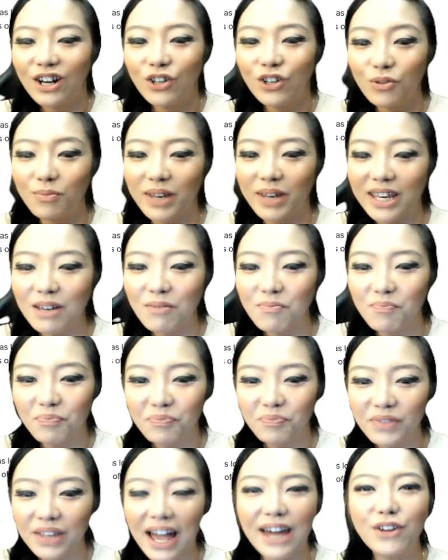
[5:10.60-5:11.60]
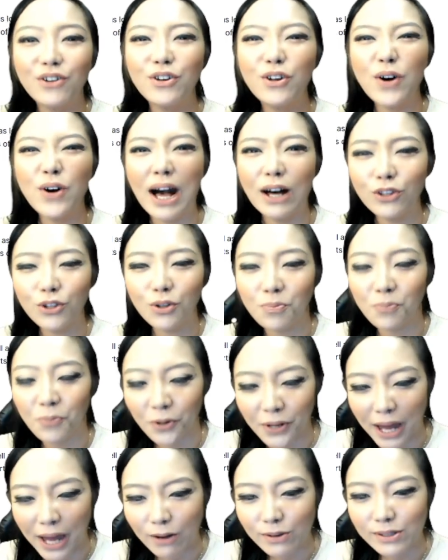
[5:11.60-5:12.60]
Huobi. I don't know how to
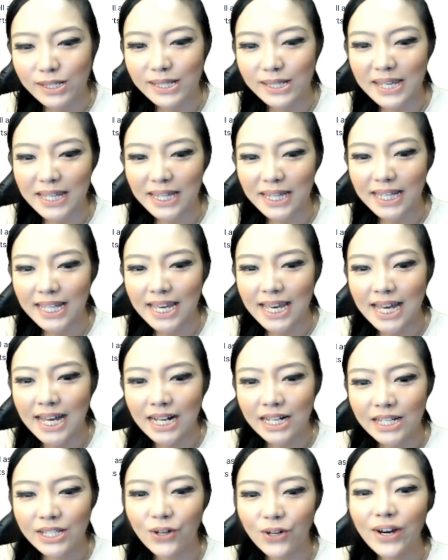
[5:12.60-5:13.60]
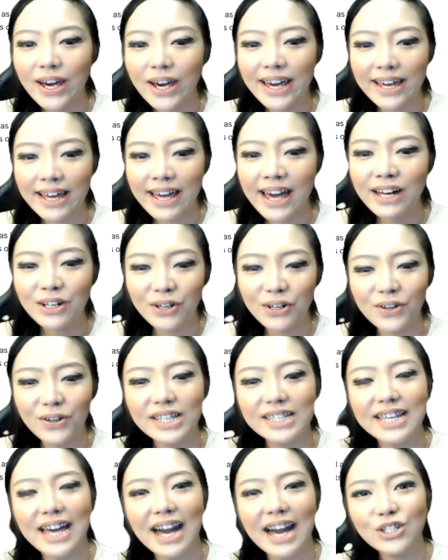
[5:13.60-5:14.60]
pronounce it. So HECO
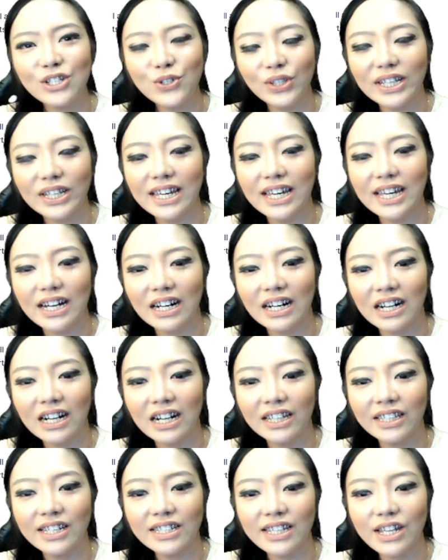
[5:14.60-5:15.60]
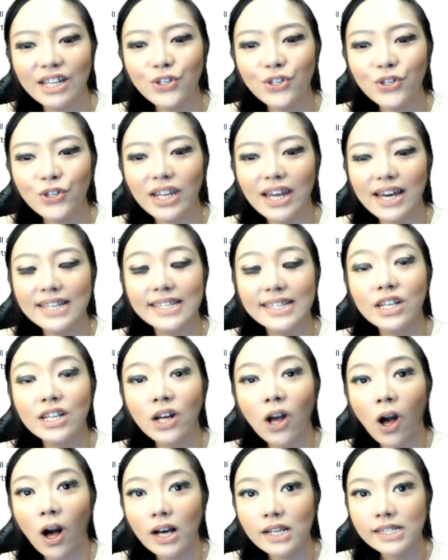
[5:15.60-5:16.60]
is actually uh, a decentralized and
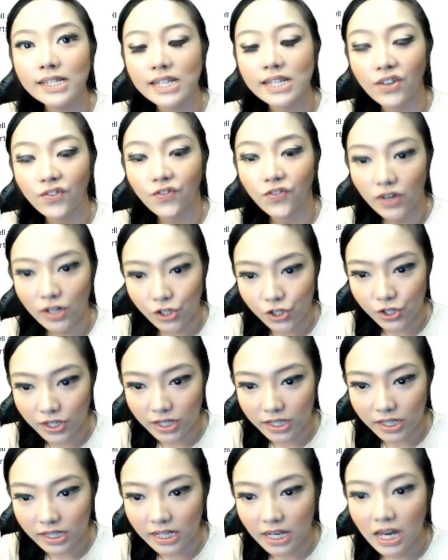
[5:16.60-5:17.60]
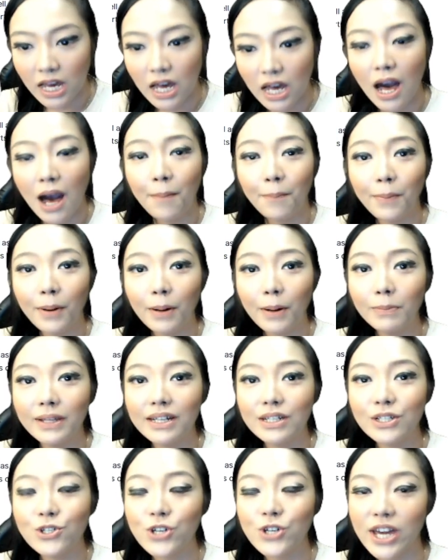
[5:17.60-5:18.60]
cost-efficient
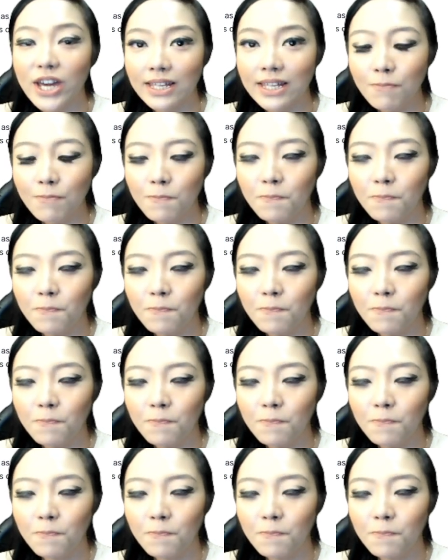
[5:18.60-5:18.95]
public chain